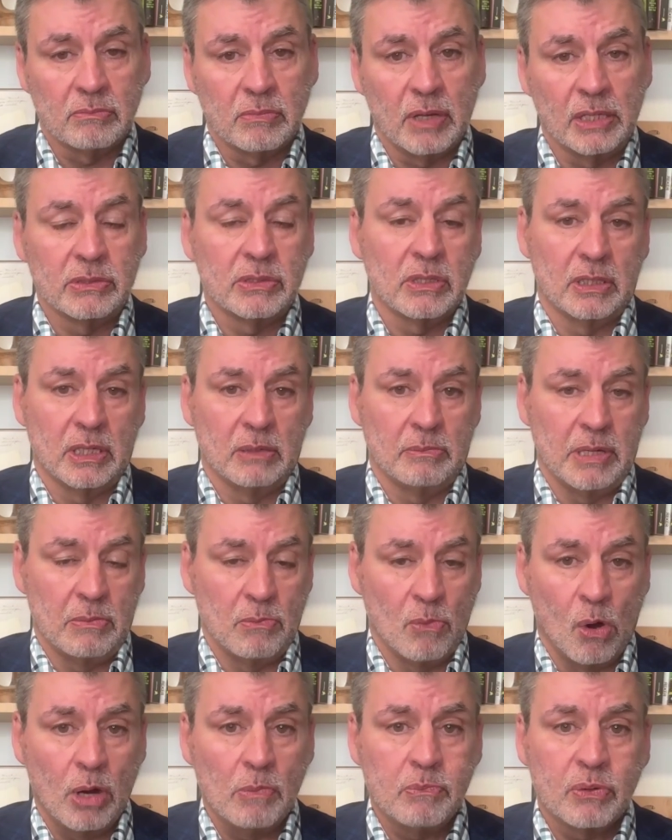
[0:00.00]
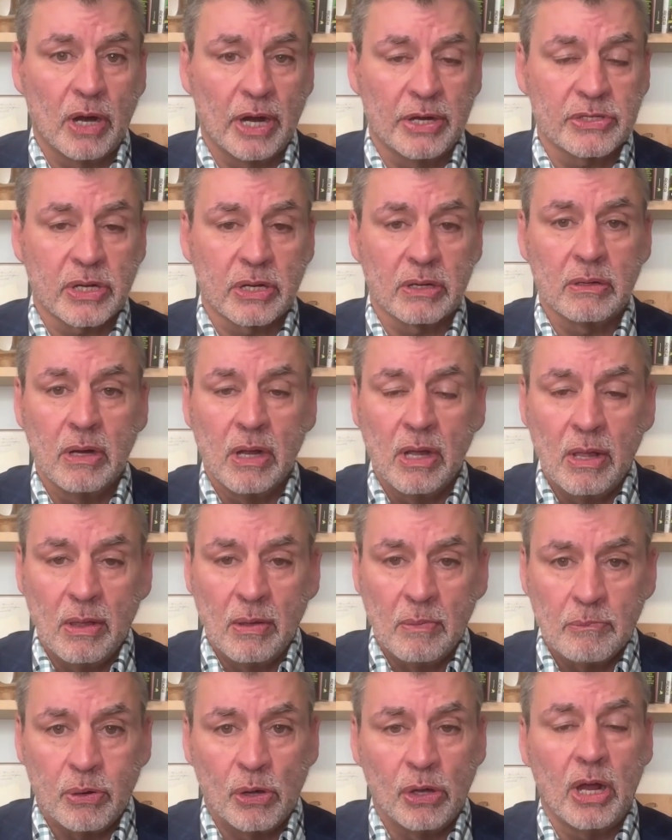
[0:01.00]
And so there'd be more pressure
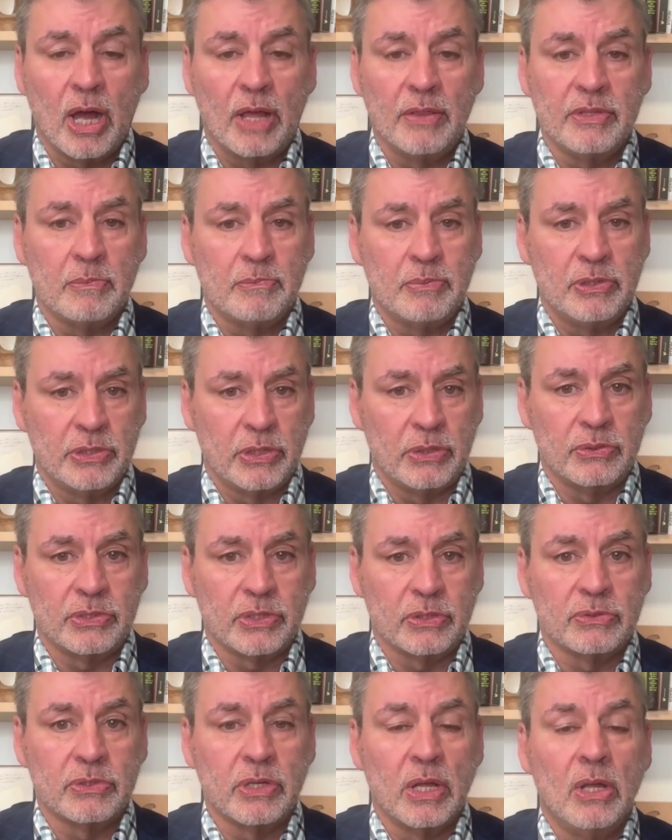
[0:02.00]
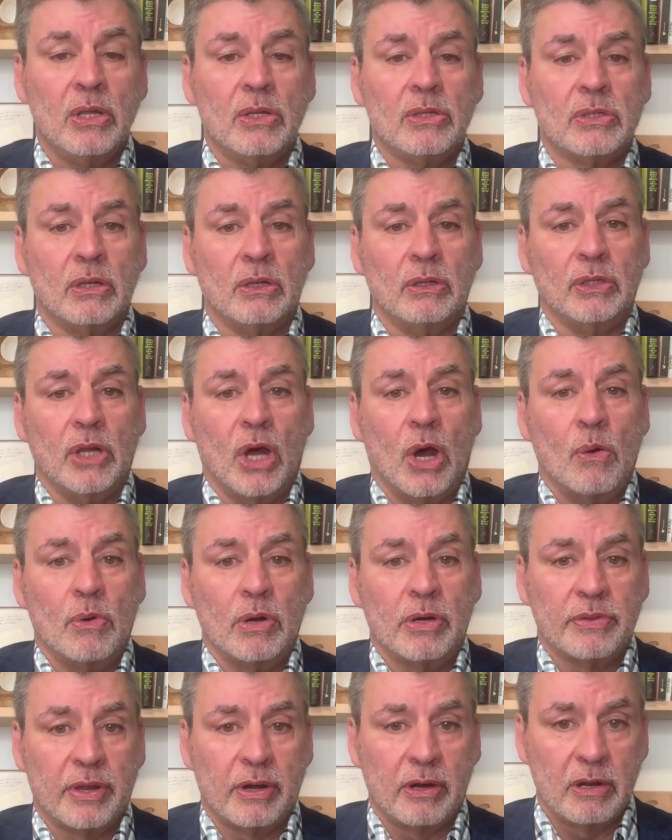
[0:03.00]
put on the producers to
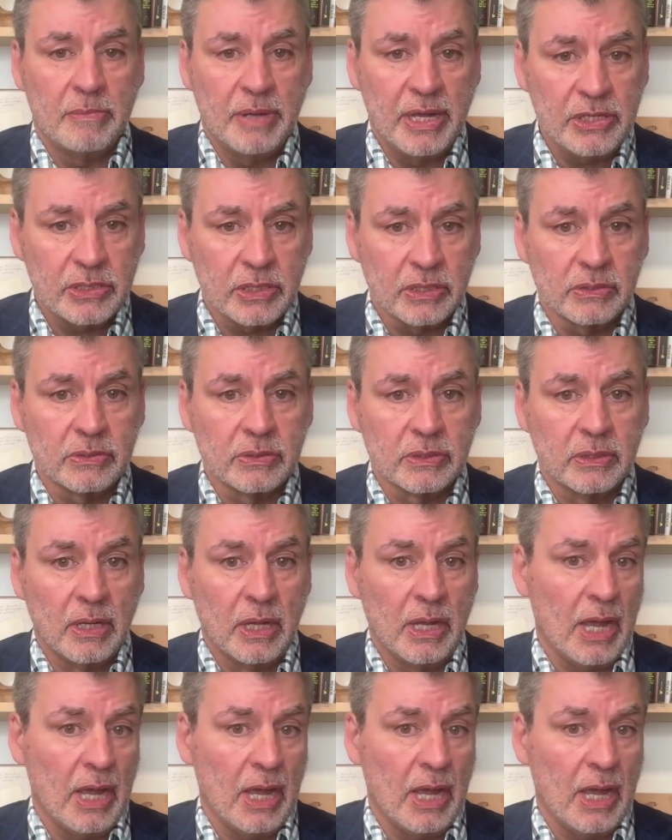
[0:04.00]
lower their emissions.